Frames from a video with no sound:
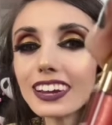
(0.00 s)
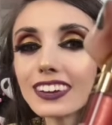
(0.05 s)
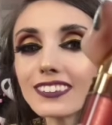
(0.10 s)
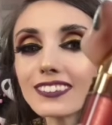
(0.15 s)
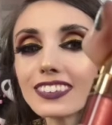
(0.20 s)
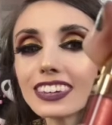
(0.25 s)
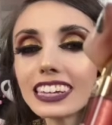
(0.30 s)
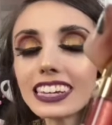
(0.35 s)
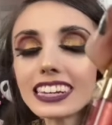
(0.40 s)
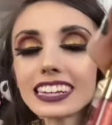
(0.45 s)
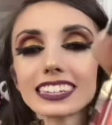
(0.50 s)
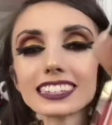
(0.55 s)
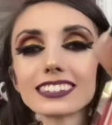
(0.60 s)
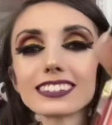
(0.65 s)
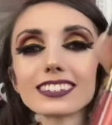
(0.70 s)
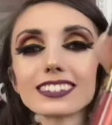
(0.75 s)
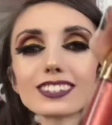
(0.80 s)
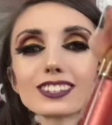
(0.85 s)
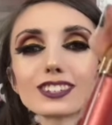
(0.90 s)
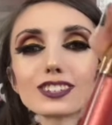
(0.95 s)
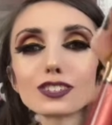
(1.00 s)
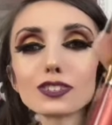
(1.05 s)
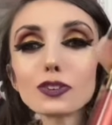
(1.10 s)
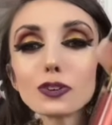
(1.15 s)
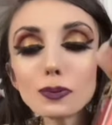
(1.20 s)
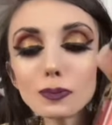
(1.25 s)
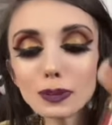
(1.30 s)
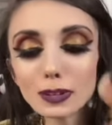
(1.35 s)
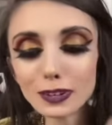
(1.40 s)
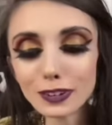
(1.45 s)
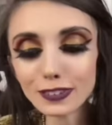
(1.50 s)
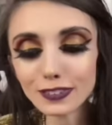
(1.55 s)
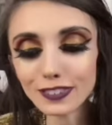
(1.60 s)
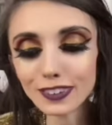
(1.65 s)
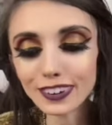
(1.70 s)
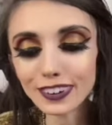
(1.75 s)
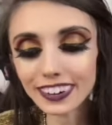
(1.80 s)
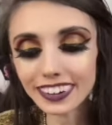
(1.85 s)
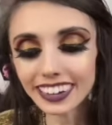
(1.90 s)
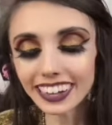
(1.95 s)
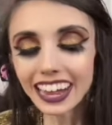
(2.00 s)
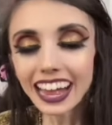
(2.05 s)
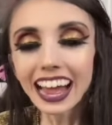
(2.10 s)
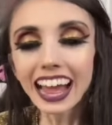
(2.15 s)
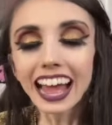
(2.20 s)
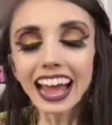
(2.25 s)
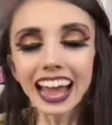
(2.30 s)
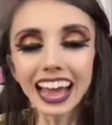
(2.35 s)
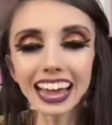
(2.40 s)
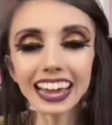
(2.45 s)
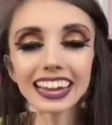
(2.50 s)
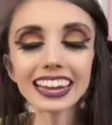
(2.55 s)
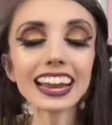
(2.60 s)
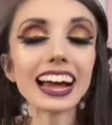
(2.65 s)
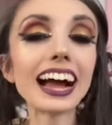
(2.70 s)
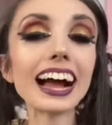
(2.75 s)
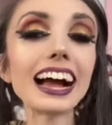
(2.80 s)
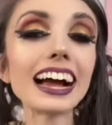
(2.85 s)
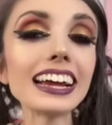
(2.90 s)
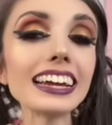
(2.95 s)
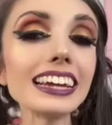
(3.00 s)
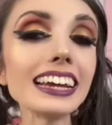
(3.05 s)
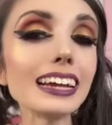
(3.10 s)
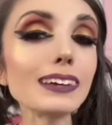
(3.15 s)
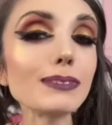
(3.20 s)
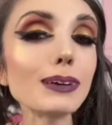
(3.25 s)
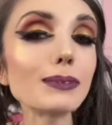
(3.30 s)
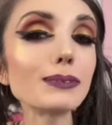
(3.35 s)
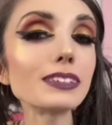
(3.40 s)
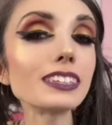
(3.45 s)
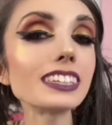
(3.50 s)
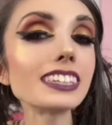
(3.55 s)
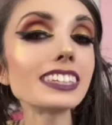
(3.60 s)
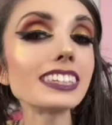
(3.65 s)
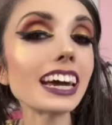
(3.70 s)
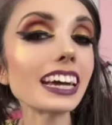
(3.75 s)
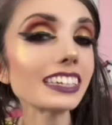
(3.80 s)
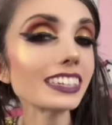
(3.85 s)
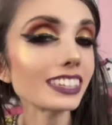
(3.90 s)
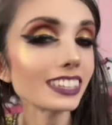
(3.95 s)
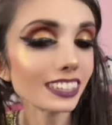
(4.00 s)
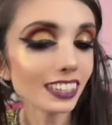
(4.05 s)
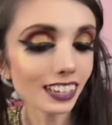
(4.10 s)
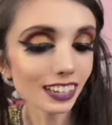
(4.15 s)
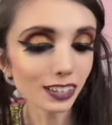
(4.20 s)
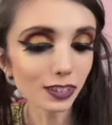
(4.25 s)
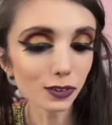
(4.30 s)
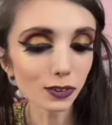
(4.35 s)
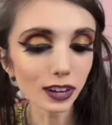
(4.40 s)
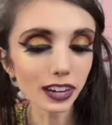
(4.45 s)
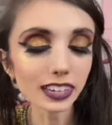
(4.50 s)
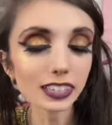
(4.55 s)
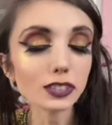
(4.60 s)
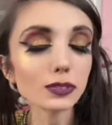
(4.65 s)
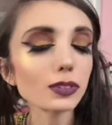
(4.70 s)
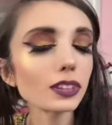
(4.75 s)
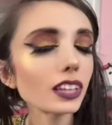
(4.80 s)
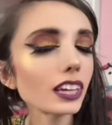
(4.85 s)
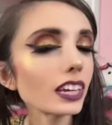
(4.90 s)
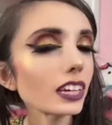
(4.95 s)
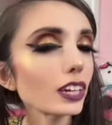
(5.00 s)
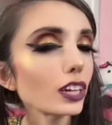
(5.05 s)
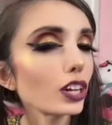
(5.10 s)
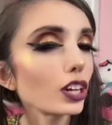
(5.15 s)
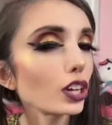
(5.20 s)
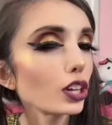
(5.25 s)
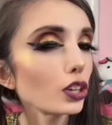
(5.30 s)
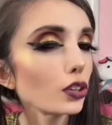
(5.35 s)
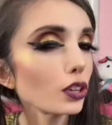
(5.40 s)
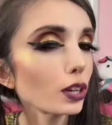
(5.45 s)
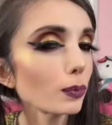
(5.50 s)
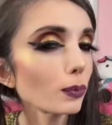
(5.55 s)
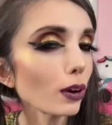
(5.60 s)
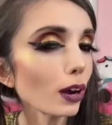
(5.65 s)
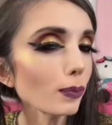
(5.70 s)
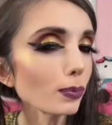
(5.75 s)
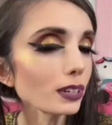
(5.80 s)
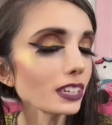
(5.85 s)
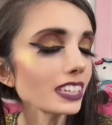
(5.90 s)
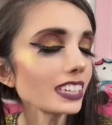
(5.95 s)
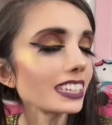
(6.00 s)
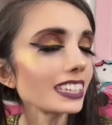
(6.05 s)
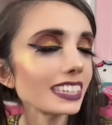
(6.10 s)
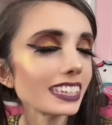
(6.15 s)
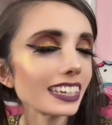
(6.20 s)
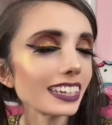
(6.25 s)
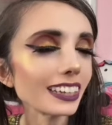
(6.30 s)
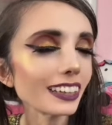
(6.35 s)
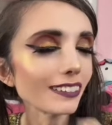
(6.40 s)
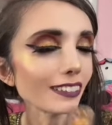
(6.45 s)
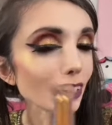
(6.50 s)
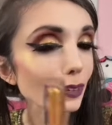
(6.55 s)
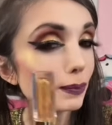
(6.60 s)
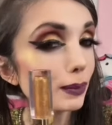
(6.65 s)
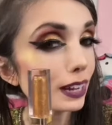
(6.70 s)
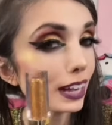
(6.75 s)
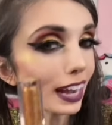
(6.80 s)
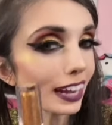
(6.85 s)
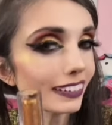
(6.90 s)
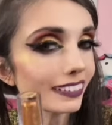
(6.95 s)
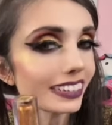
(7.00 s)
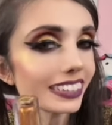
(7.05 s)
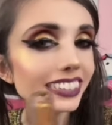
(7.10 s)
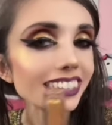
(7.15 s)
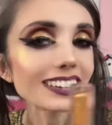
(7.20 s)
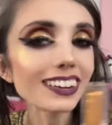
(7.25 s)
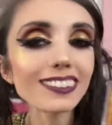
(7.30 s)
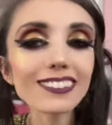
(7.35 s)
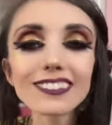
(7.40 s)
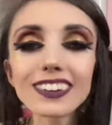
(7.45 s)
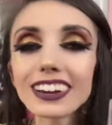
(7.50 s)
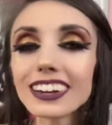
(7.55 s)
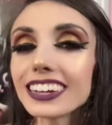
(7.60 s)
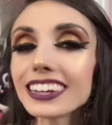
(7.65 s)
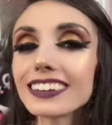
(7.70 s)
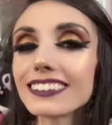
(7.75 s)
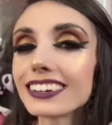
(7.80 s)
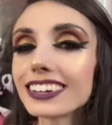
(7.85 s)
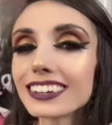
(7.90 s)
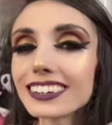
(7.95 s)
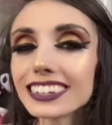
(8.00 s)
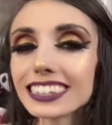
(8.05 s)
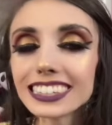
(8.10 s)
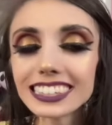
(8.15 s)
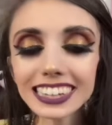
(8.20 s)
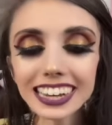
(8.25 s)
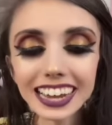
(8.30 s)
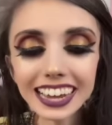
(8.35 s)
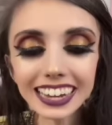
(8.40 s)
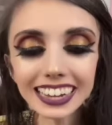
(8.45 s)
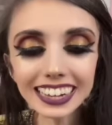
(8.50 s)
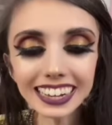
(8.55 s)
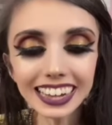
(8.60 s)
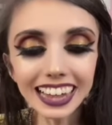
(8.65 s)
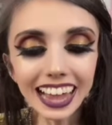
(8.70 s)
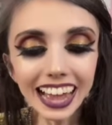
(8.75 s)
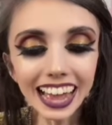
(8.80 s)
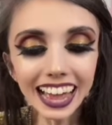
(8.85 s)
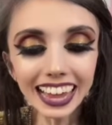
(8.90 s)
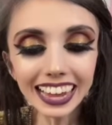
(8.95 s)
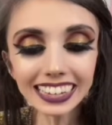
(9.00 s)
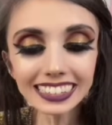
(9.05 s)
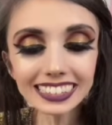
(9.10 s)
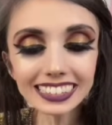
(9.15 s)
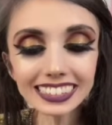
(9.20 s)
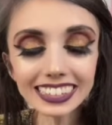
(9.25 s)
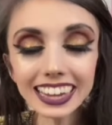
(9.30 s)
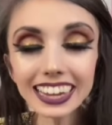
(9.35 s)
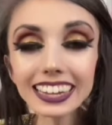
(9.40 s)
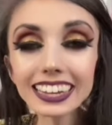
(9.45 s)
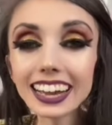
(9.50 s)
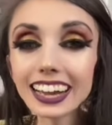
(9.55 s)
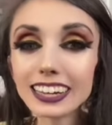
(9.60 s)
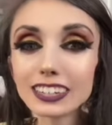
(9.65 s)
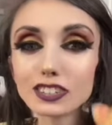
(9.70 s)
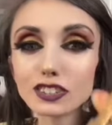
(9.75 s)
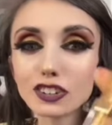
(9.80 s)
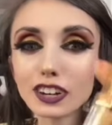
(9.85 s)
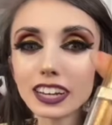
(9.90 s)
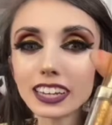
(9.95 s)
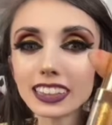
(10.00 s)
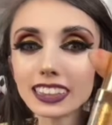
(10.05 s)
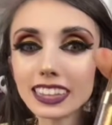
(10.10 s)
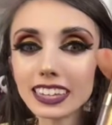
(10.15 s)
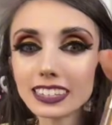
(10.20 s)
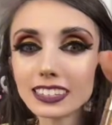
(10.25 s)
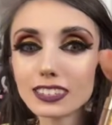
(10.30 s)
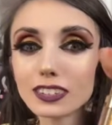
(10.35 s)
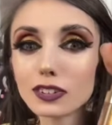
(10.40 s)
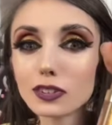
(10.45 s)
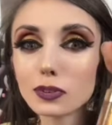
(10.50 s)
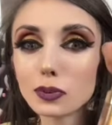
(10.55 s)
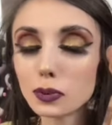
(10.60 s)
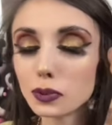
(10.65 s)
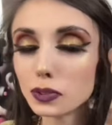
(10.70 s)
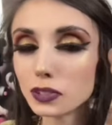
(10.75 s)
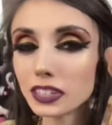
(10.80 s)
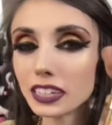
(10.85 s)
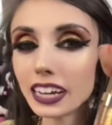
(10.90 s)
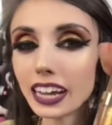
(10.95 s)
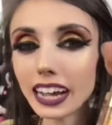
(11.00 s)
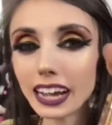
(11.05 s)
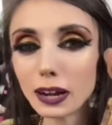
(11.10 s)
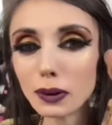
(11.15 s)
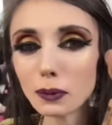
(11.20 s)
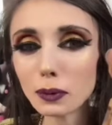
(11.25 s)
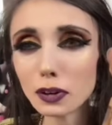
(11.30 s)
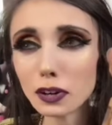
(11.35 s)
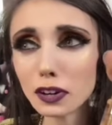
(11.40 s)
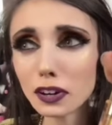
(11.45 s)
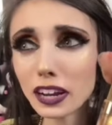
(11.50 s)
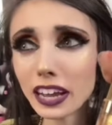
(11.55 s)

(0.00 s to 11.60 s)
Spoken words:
where she goes on a blocking spree because people are talking badly about Jeffree Star in her comment section. Y'all, it gets very interesting, so without anything else being said, let's dive right into